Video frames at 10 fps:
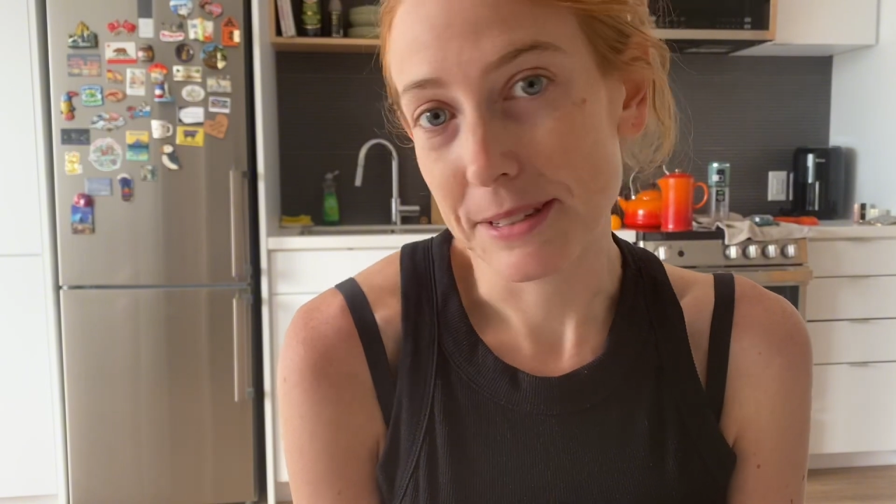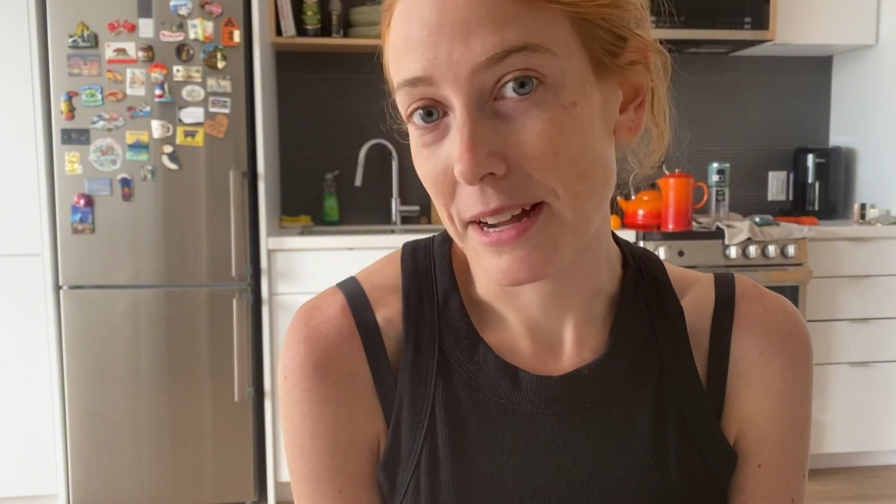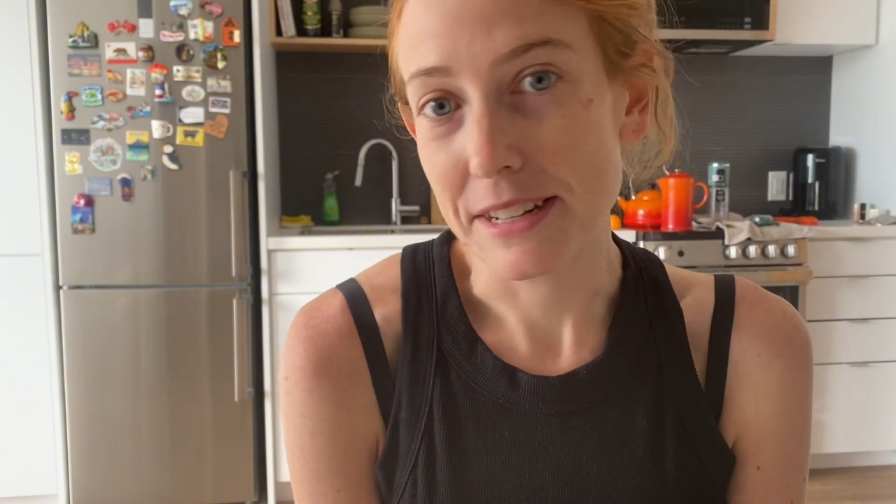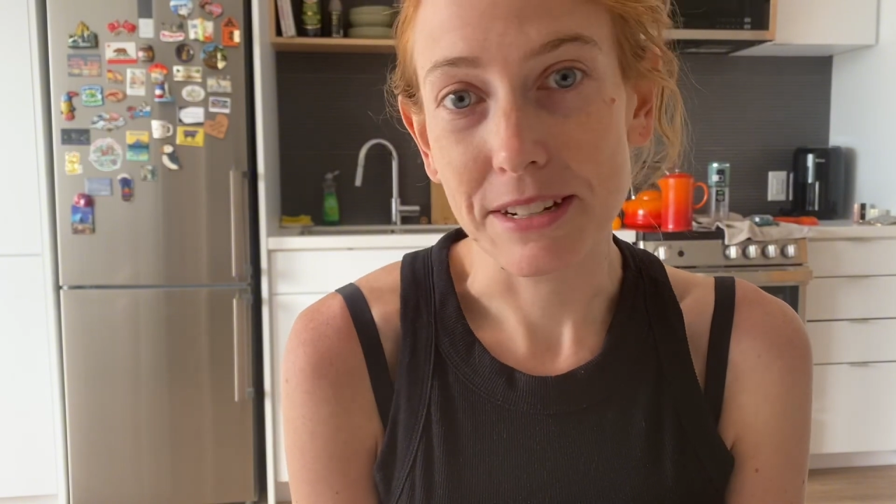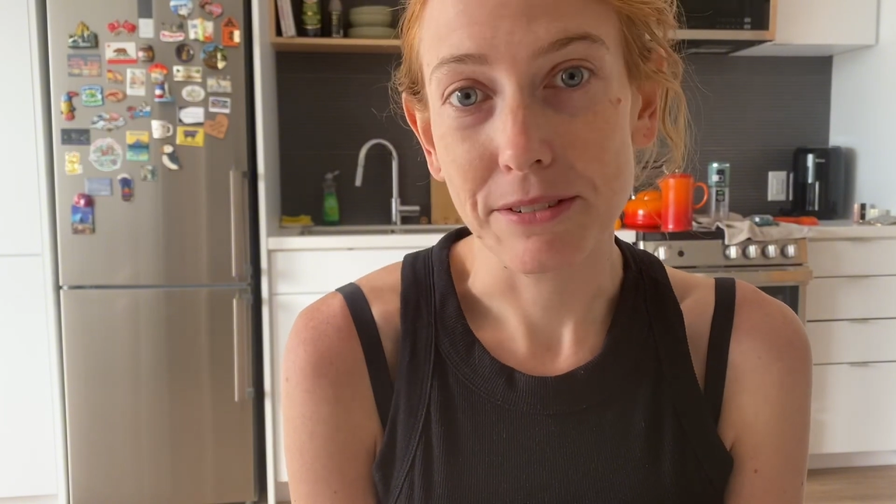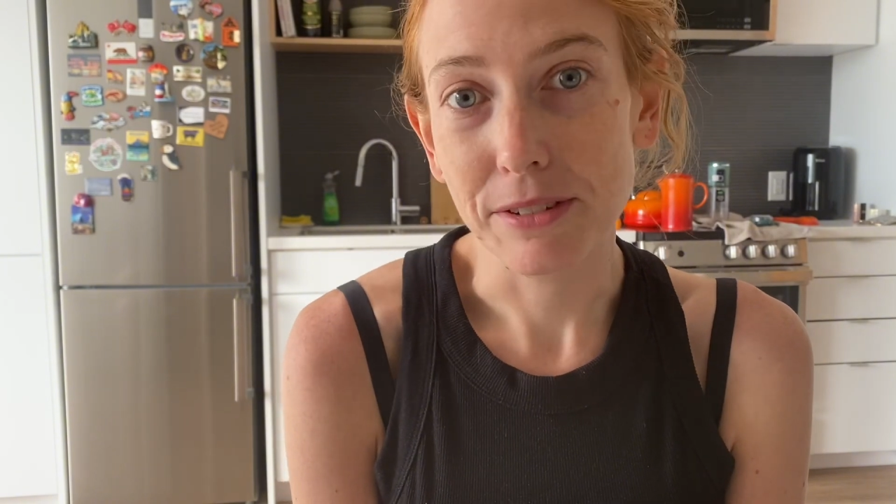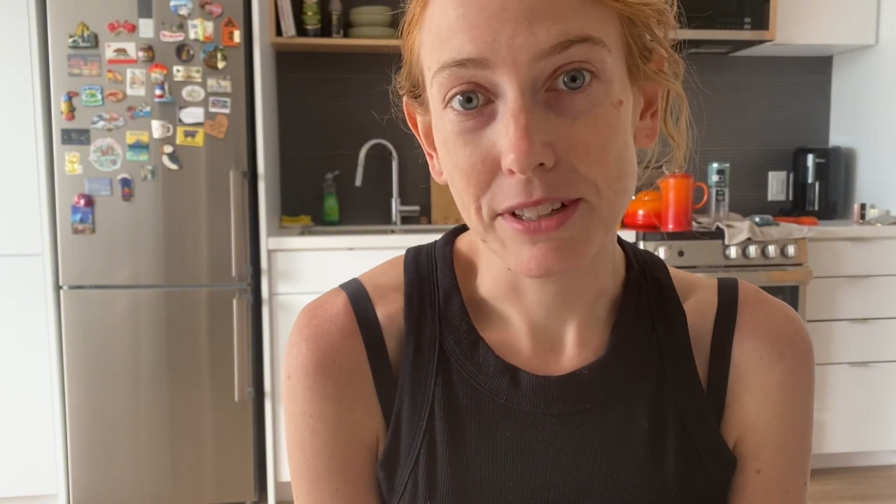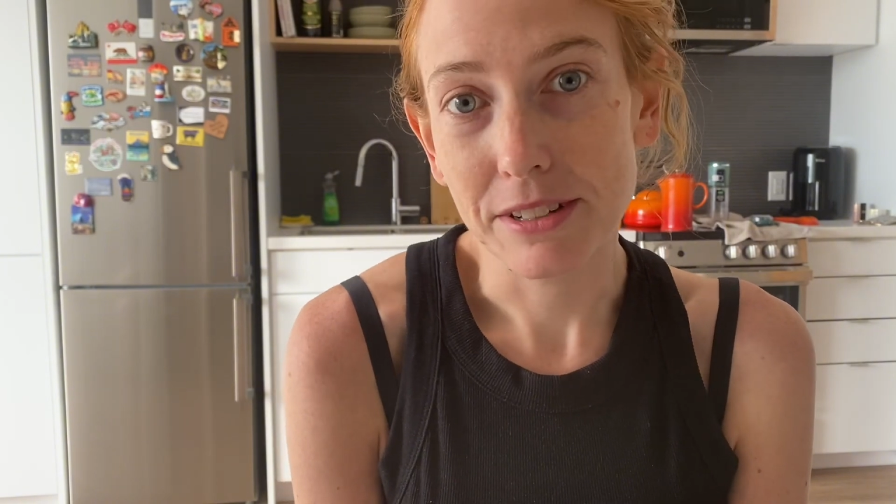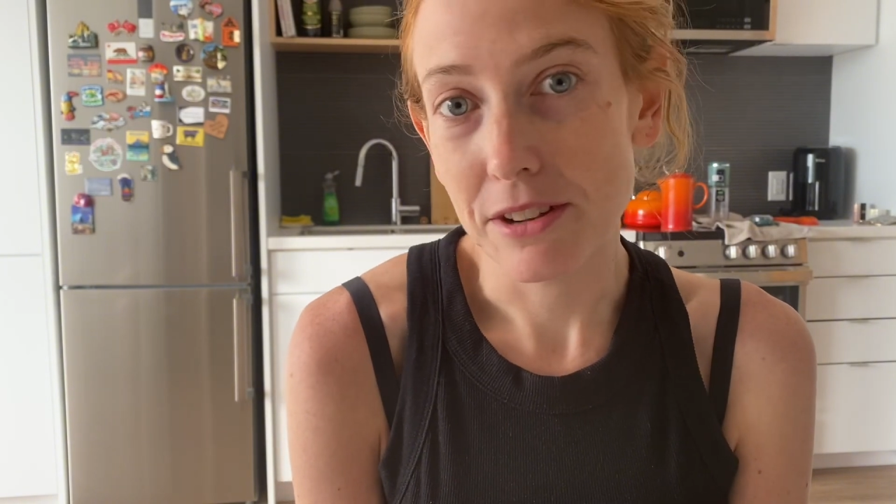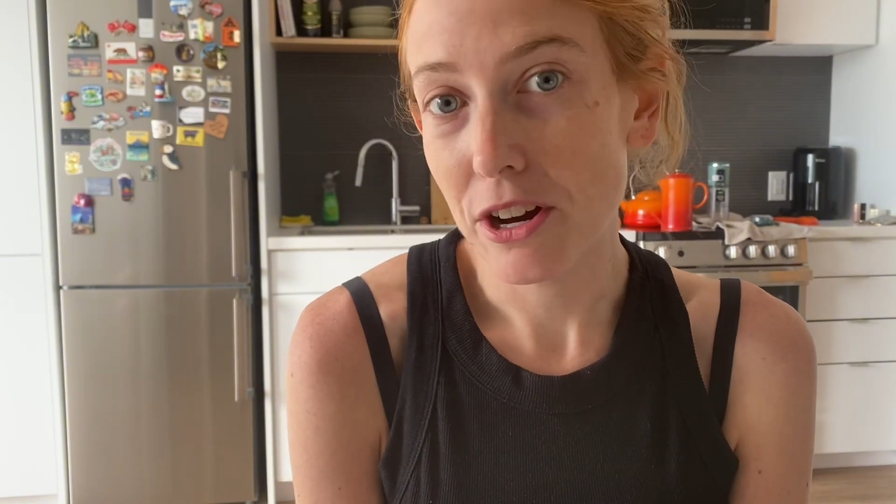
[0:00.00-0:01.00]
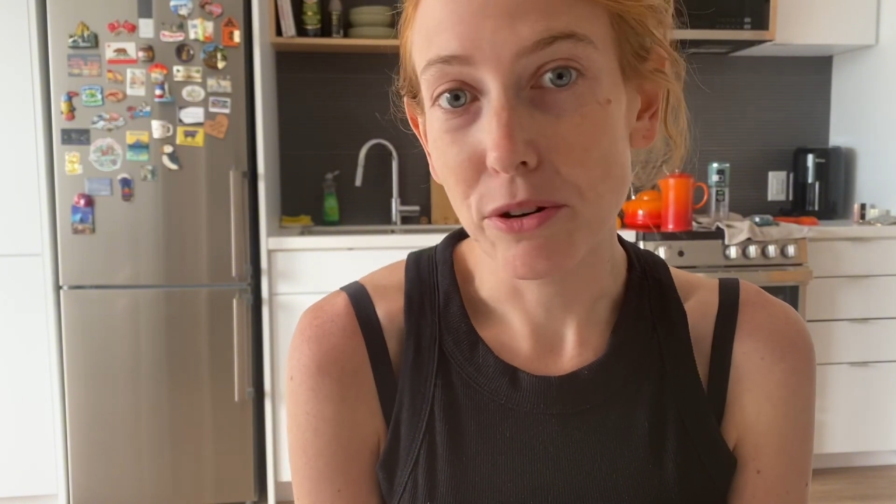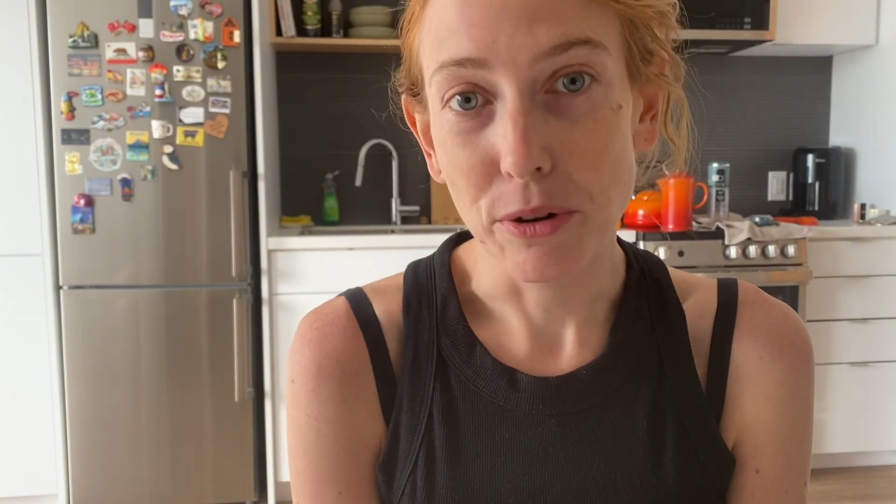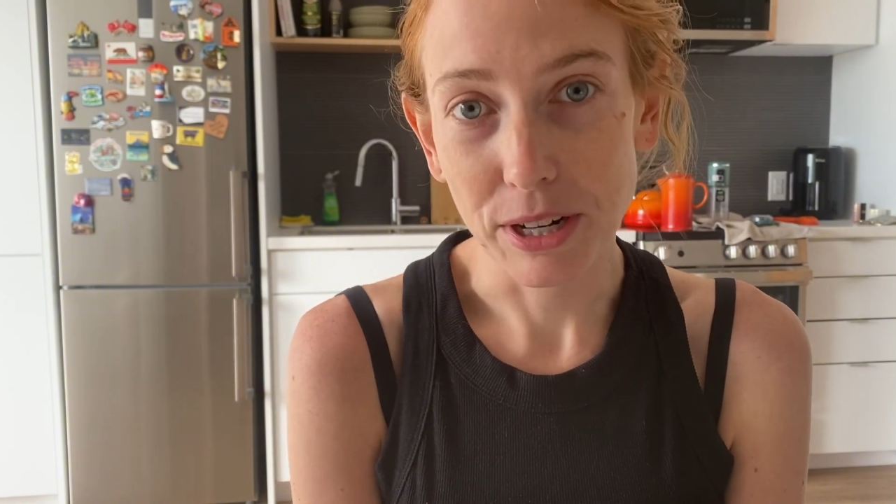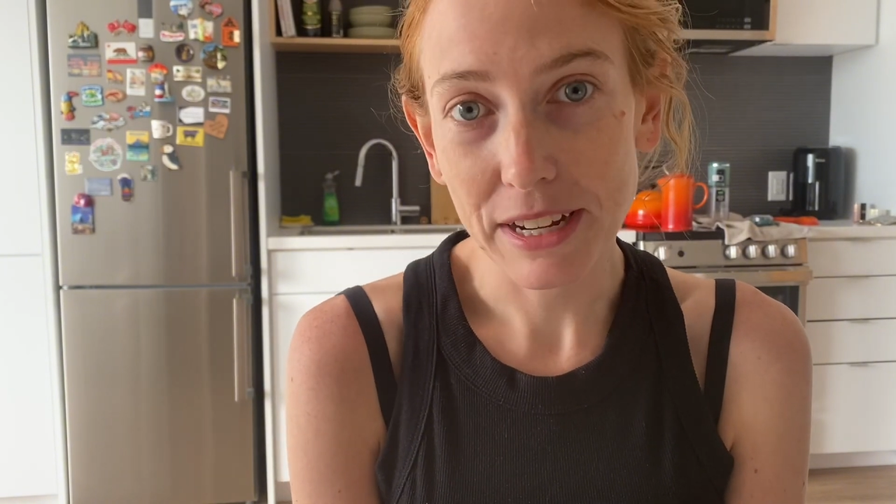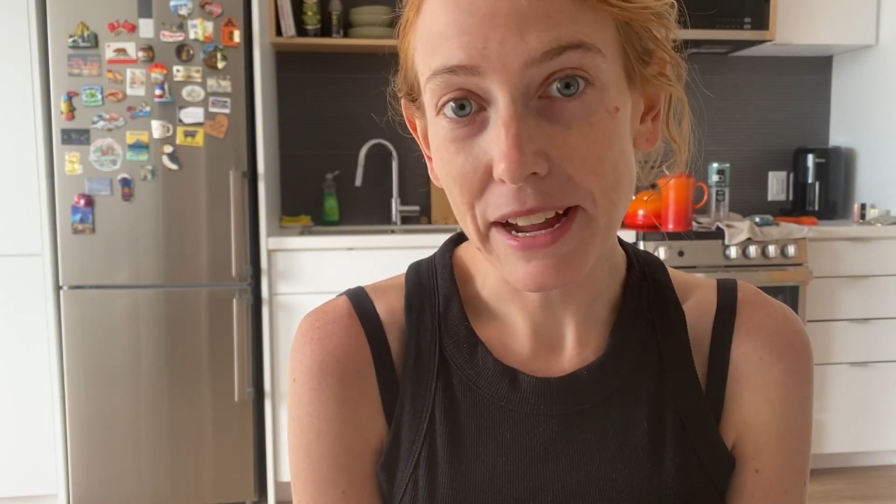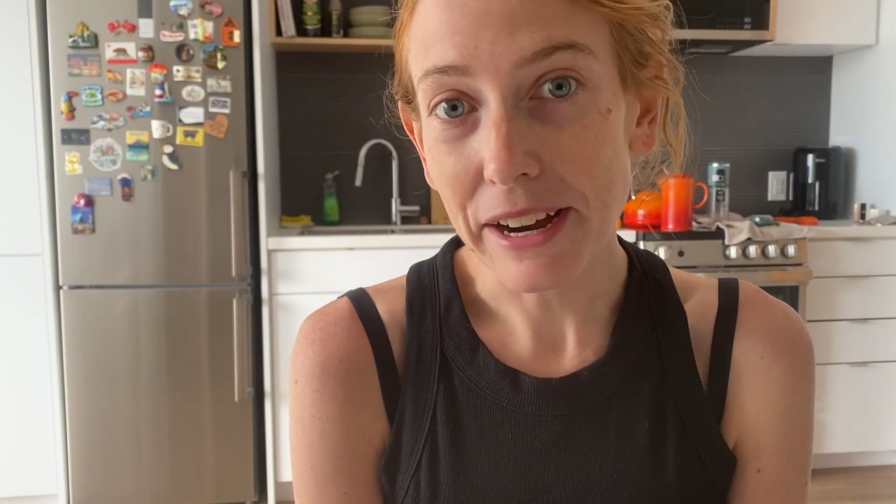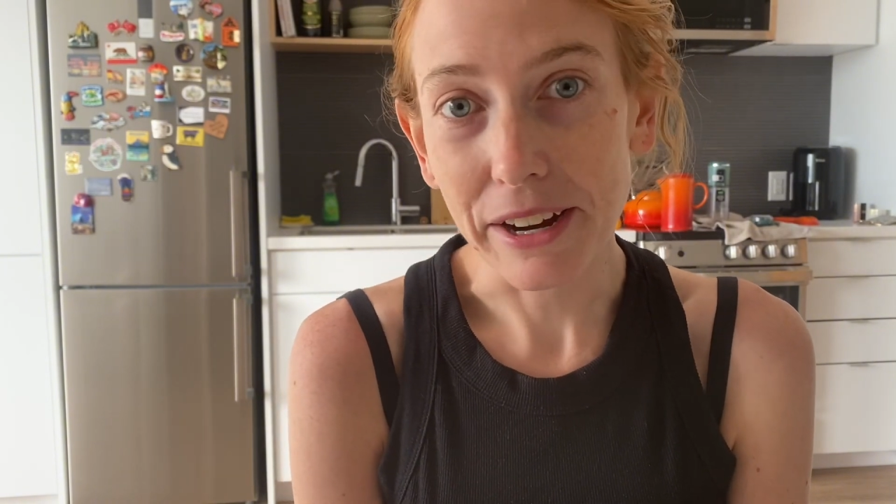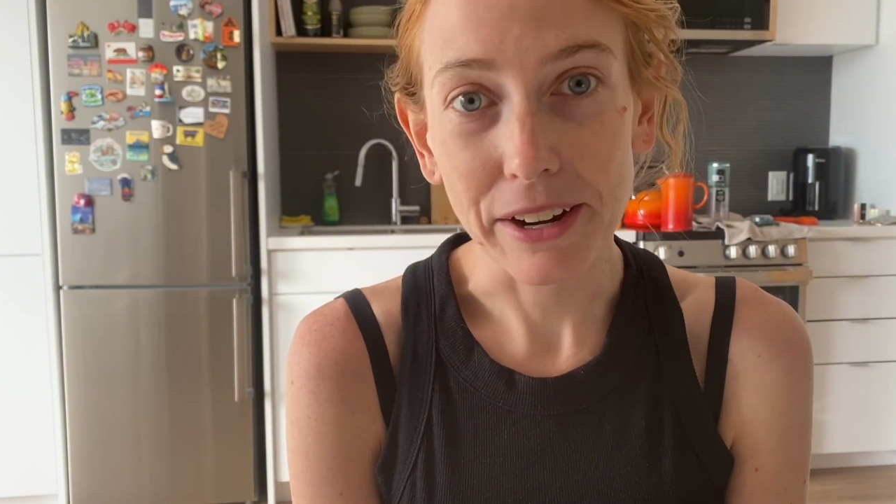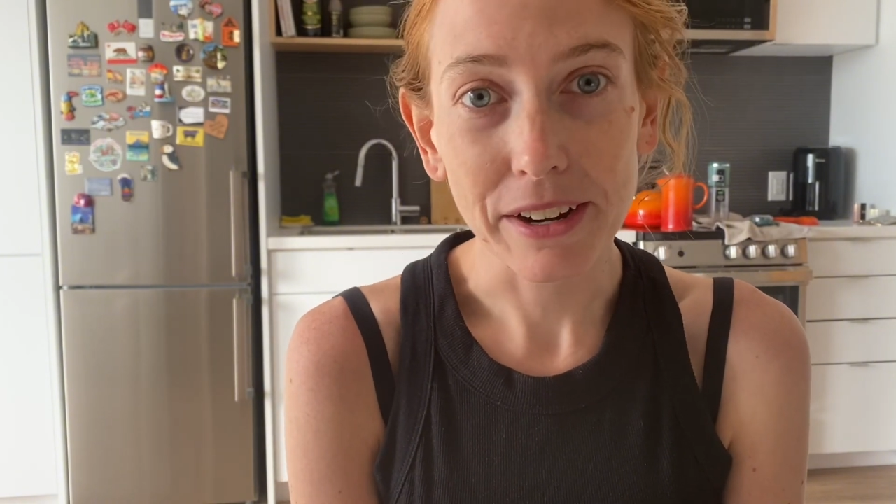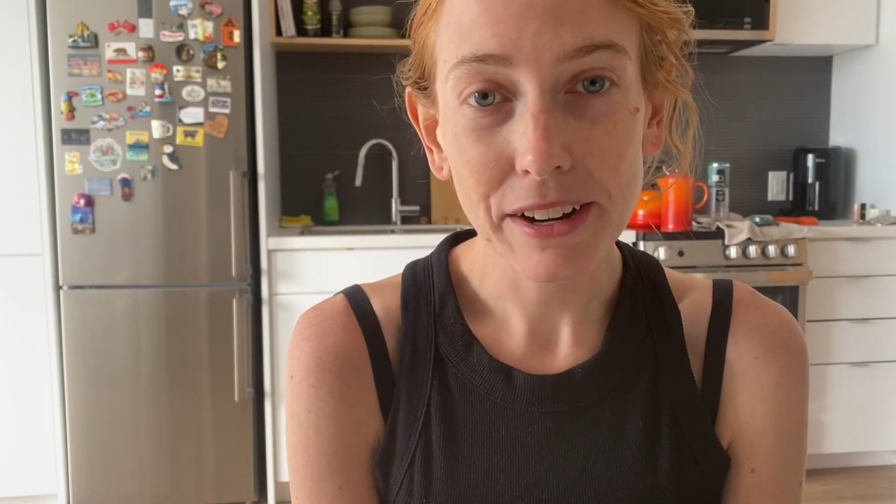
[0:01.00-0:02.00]
I didn't really know or
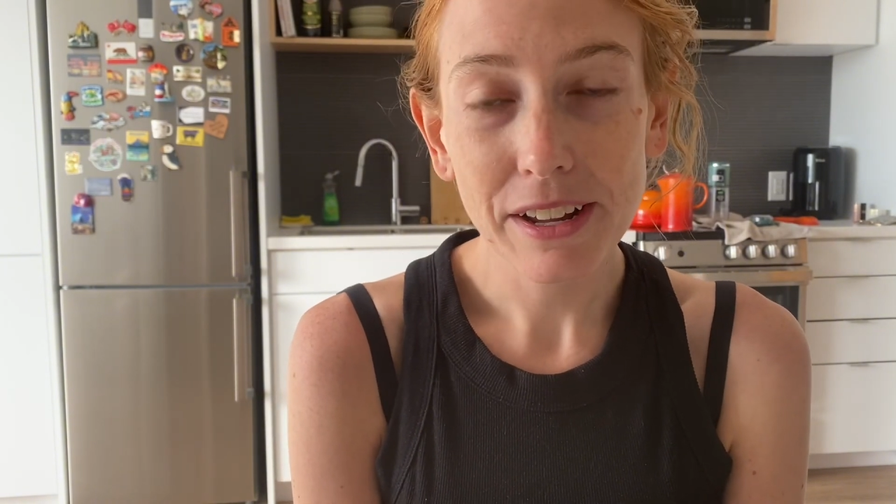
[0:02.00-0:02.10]
care